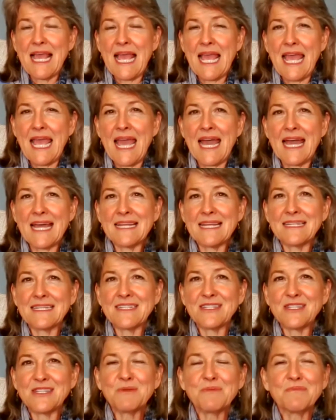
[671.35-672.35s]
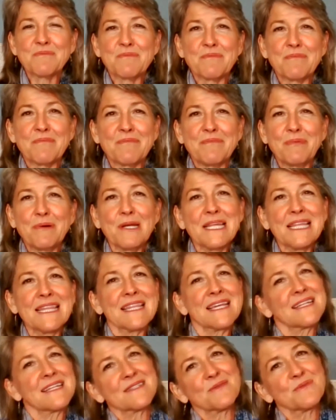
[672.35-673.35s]
and just putting
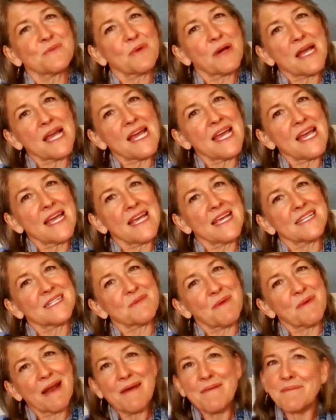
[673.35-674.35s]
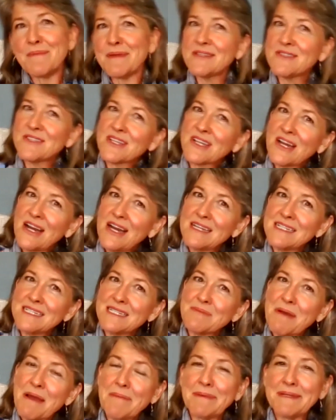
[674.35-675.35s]
things away, she might have music on,
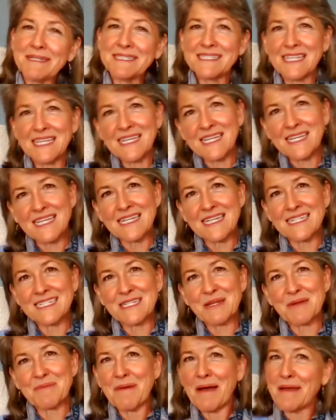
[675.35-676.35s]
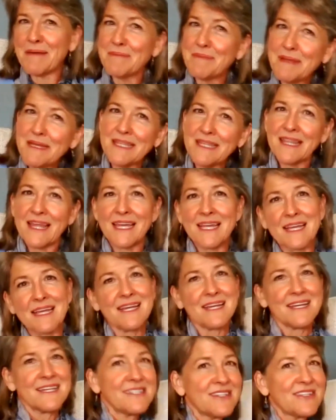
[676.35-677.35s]
she might be singing, she might be like,
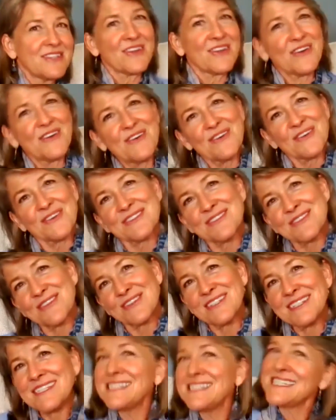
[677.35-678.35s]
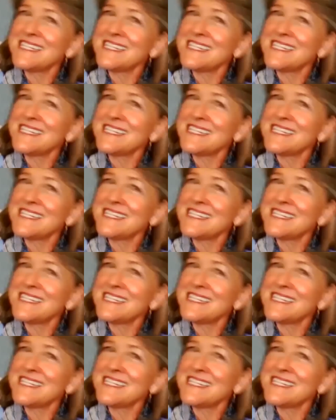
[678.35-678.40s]
you know, and